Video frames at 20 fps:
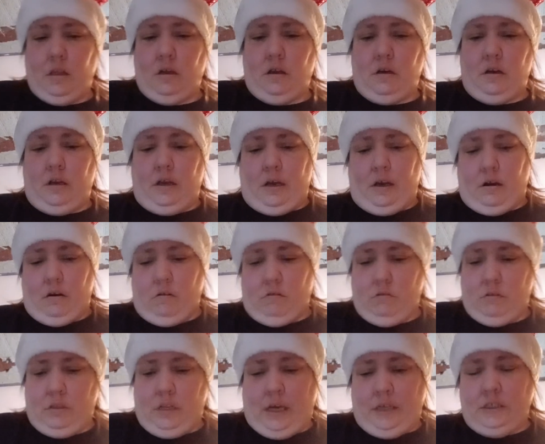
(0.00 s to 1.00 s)
Now,
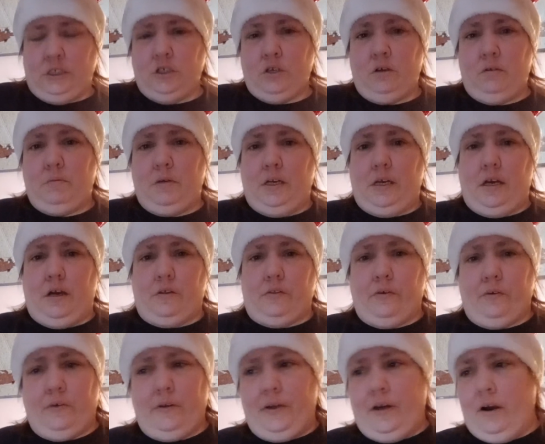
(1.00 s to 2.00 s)
that's creamed
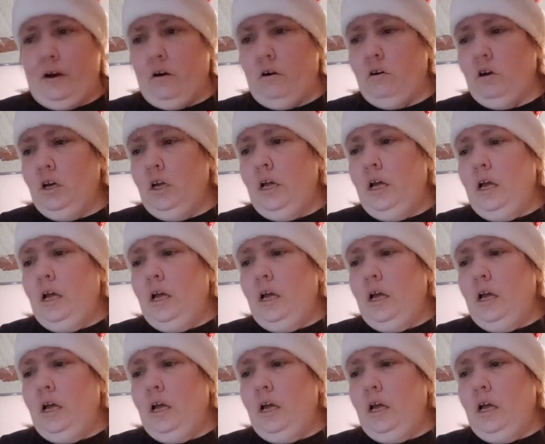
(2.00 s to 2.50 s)
together, y'all.